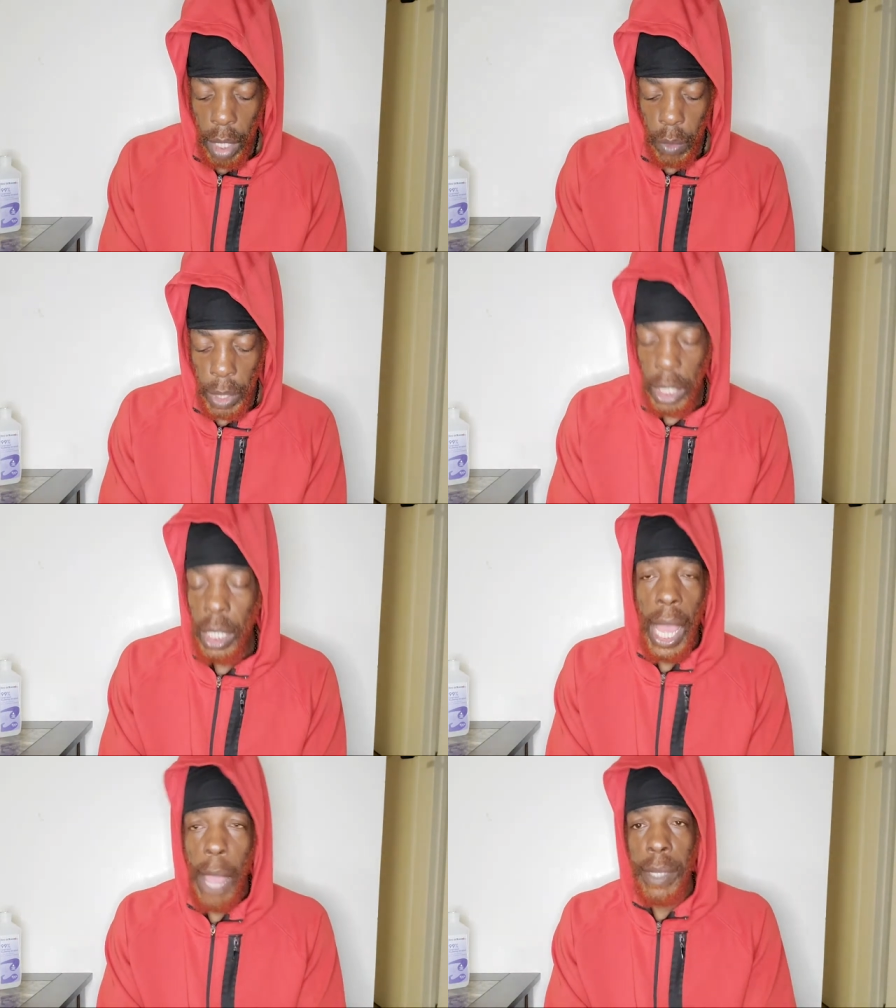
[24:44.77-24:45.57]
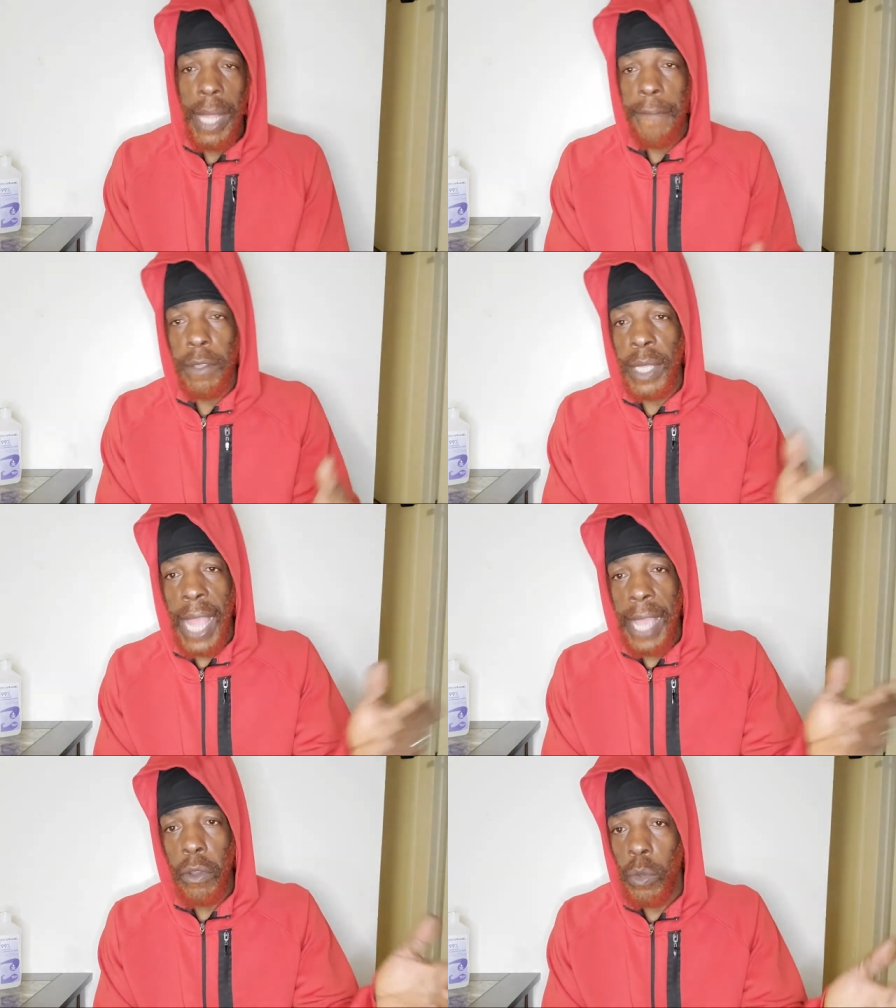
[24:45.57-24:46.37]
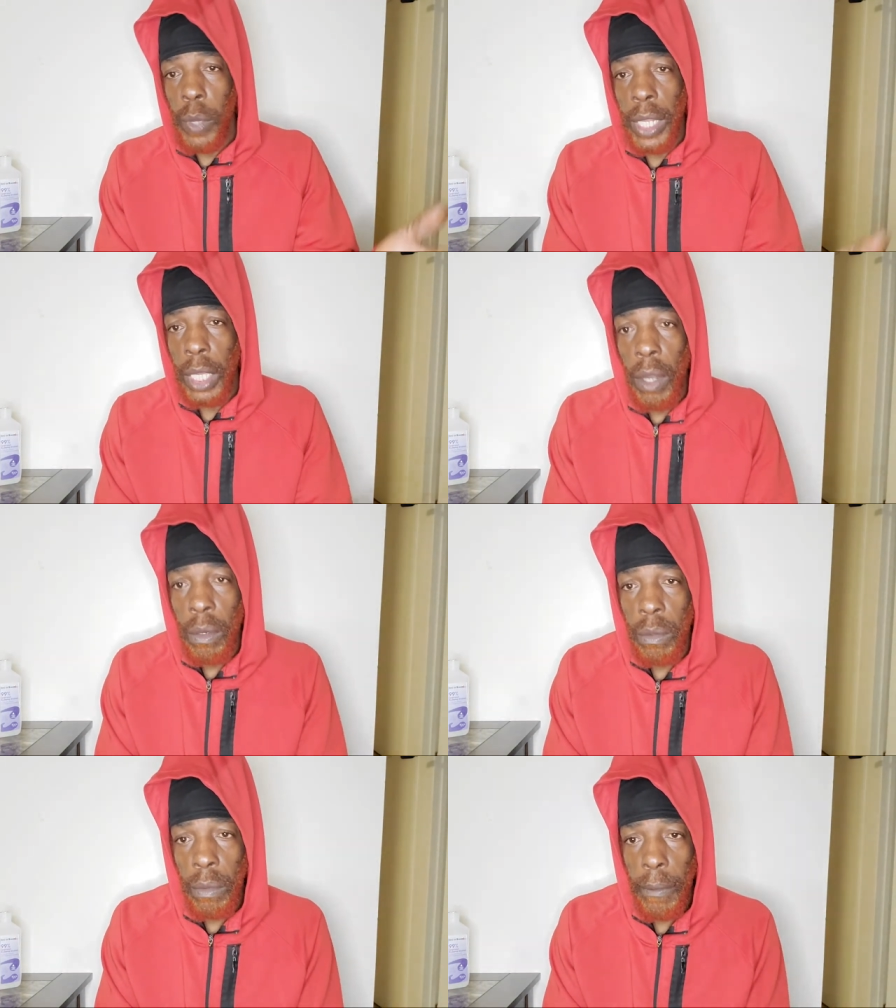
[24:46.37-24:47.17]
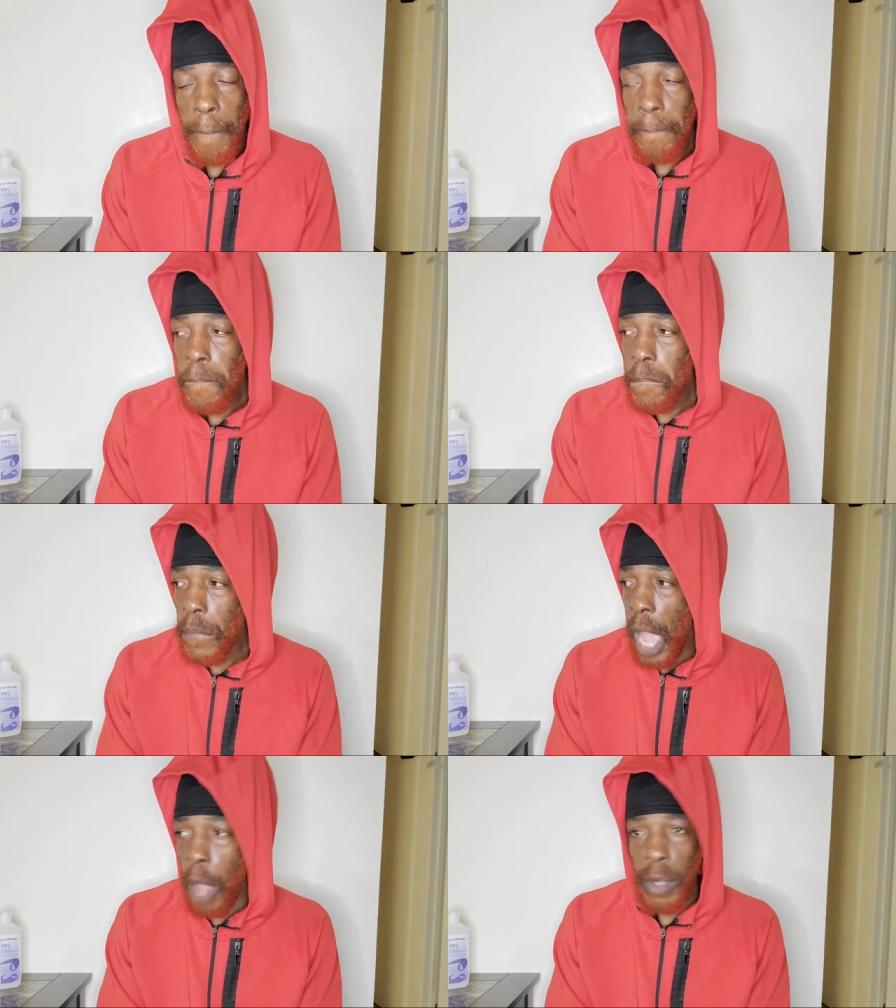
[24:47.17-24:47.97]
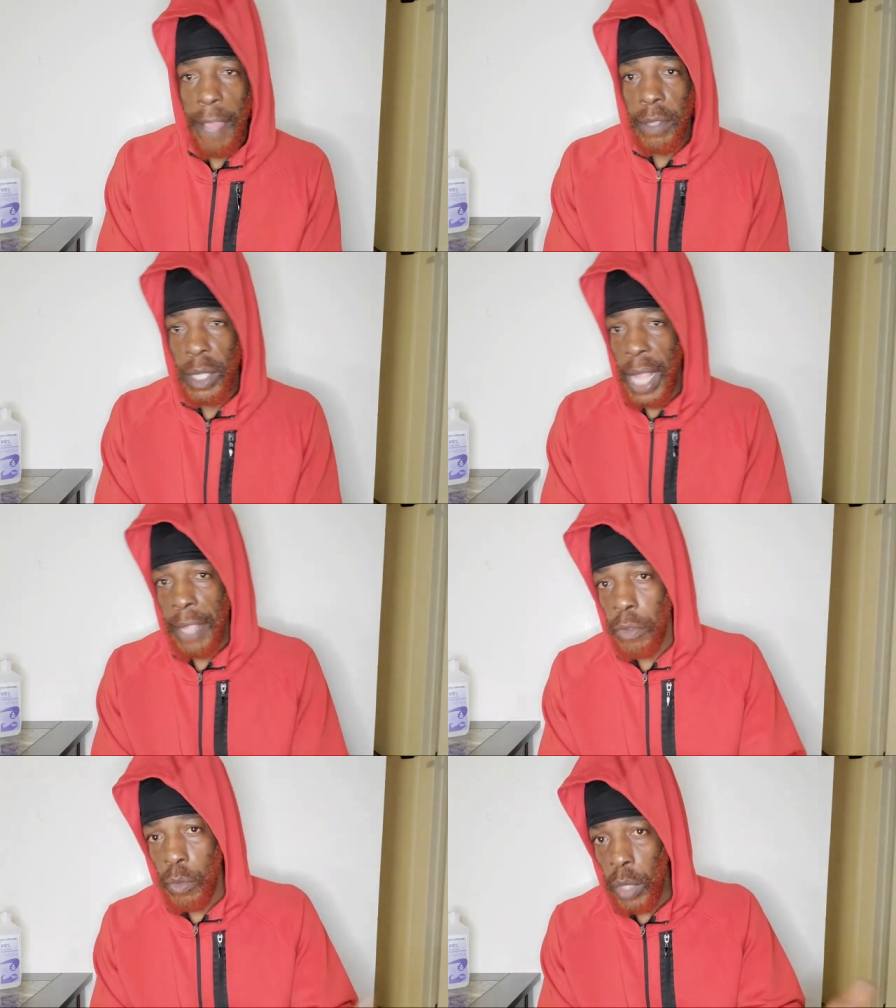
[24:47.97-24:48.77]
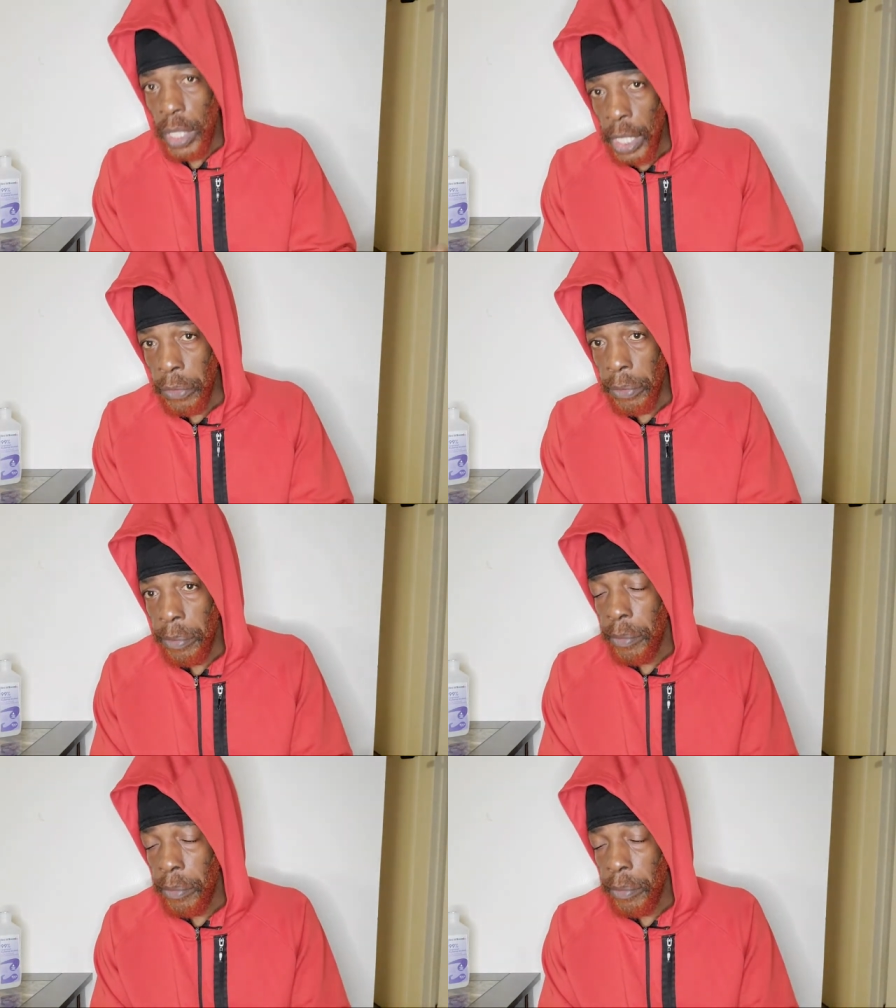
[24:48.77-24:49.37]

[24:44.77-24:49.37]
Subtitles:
Well, I would have to start going where they go. I would have to start doing what they do.